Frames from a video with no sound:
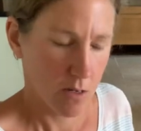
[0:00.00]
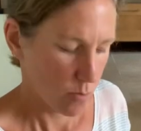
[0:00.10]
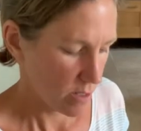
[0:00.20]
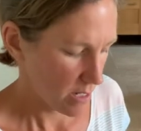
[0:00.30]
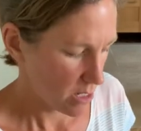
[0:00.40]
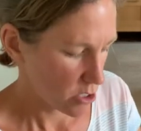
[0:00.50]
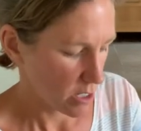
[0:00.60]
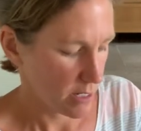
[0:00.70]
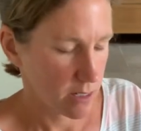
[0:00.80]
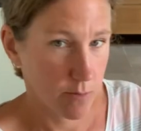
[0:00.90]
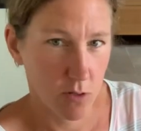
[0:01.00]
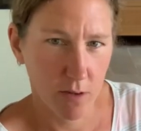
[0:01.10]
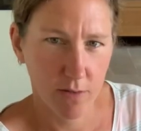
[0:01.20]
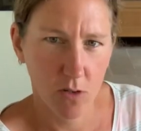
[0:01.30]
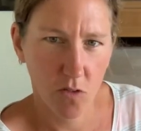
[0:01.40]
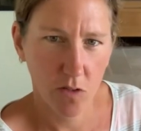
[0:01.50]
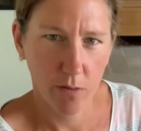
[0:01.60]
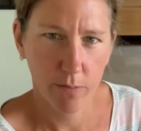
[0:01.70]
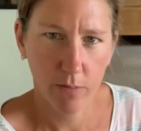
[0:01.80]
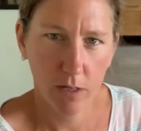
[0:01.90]
with each item, so I've got
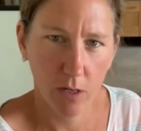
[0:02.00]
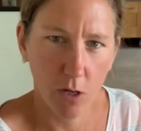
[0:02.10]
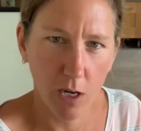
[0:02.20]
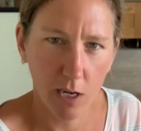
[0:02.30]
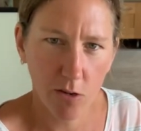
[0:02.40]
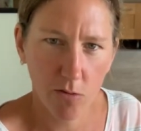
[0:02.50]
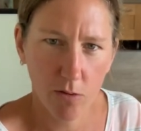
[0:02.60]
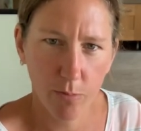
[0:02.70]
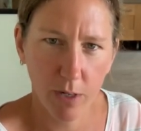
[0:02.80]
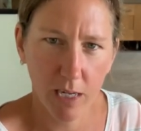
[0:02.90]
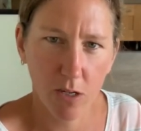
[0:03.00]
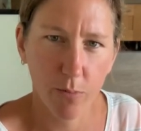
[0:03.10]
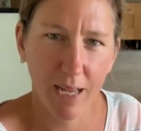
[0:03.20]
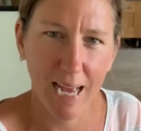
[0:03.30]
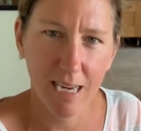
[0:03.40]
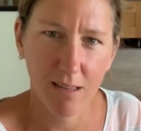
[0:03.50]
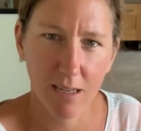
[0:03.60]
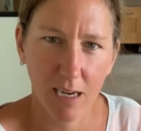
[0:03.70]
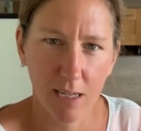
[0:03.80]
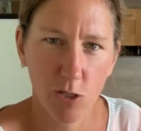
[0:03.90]
some glue, but it could be anything
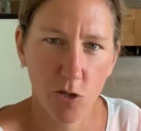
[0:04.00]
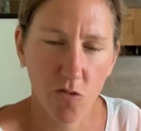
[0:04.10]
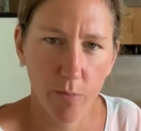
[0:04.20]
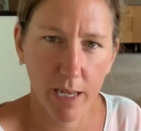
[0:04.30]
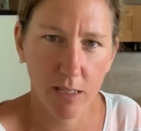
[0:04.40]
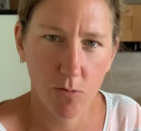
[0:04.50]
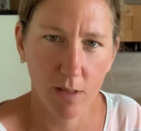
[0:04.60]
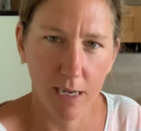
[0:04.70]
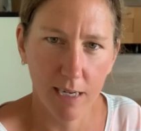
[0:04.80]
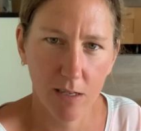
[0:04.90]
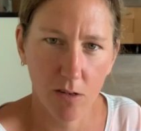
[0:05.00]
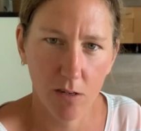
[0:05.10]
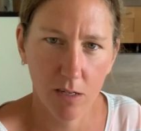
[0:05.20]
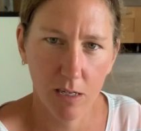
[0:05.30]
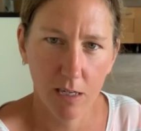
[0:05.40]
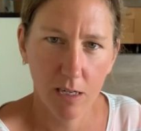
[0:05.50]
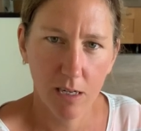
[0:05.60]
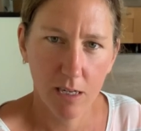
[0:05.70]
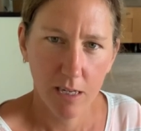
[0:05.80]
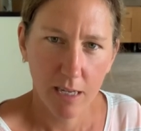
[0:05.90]
like toothpaste with a lid on.
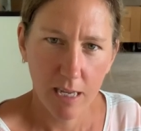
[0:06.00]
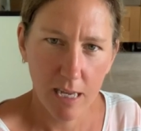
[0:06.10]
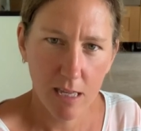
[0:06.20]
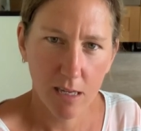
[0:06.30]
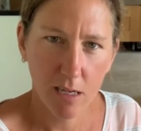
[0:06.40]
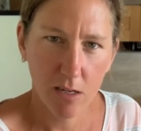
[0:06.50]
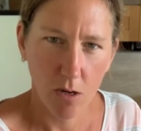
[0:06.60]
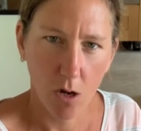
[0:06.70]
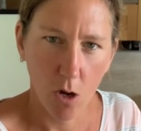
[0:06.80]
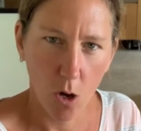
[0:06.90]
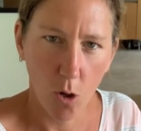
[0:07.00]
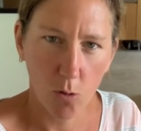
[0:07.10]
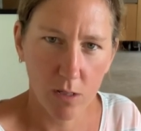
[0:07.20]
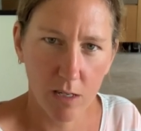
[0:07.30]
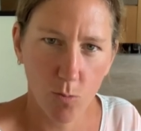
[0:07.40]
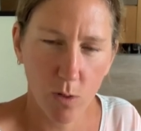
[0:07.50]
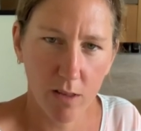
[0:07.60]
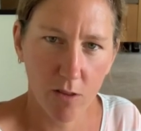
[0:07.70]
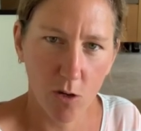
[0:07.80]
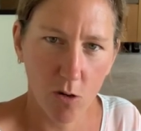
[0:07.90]
Either hold it
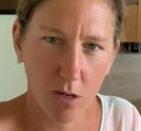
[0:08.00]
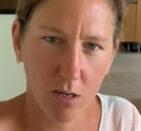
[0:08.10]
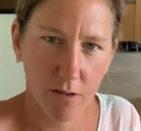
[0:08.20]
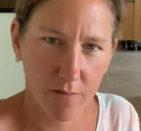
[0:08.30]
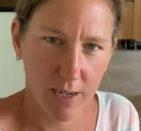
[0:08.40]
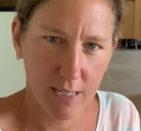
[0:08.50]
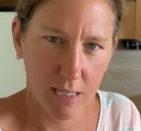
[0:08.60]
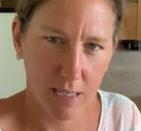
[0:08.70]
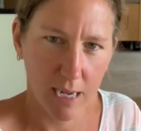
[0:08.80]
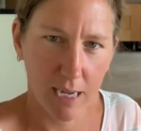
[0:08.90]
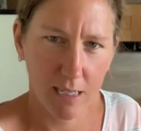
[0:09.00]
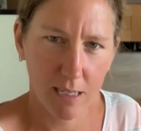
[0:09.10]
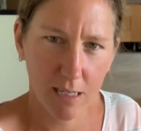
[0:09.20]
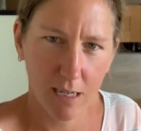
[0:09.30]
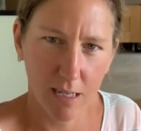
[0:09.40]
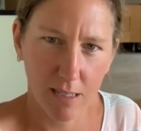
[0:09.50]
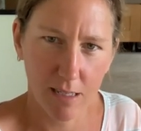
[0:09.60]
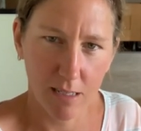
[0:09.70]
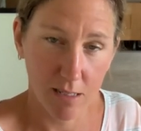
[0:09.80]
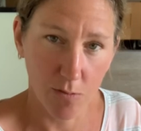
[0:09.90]
with your unaffected hand, and this
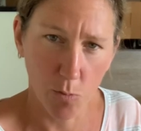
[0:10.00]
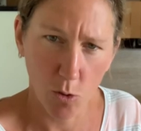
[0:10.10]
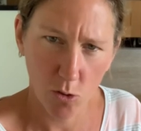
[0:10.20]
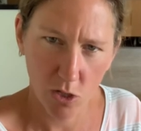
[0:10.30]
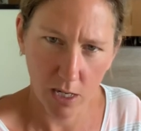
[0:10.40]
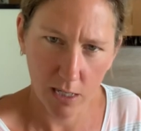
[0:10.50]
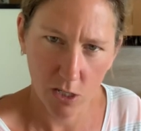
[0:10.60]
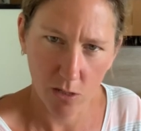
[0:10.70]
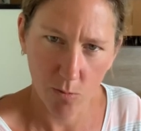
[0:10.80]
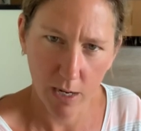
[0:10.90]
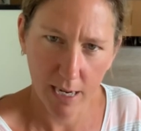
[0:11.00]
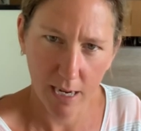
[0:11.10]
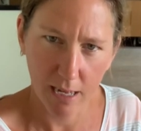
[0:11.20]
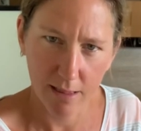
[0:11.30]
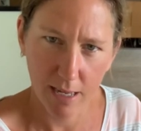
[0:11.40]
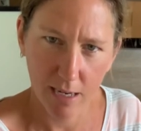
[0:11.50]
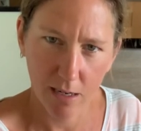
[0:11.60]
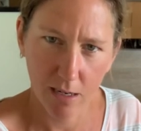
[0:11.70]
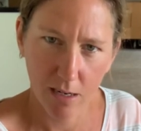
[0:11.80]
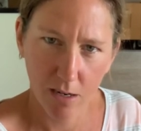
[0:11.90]
is the more challenging way, and
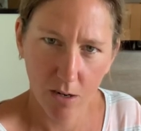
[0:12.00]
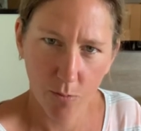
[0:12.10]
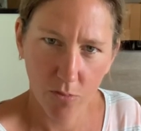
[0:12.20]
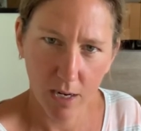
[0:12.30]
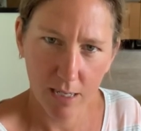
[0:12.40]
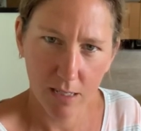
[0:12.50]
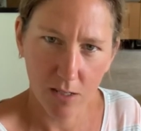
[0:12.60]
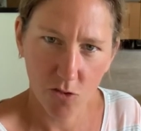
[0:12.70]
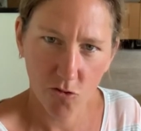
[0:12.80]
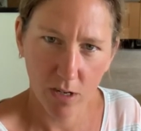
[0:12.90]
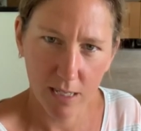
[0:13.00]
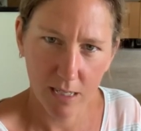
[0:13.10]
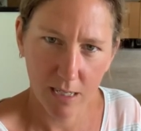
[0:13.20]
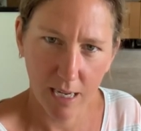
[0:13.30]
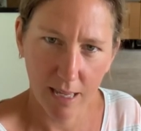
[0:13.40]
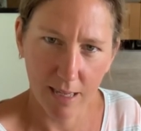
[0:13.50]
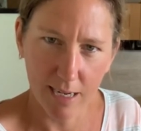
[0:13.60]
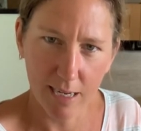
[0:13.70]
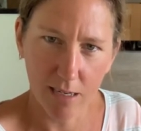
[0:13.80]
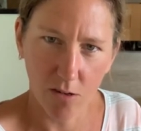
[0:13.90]
then practice trying to take the
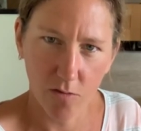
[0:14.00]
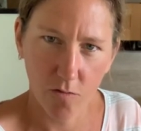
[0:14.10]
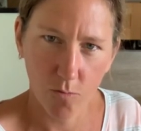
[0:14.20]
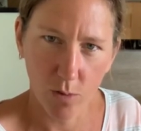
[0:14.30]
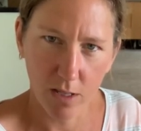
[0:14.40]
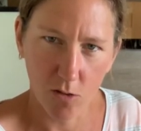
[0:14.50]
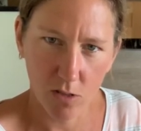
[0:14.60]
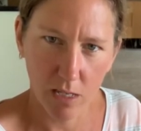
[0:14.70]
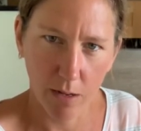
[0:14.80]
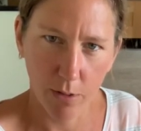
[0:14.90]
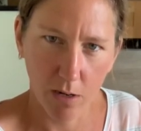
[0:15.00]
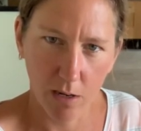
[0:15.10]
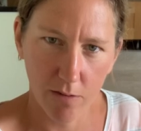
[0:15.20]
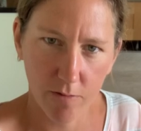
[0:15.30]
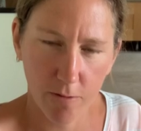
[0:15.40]
lid off with your SaeboGlove.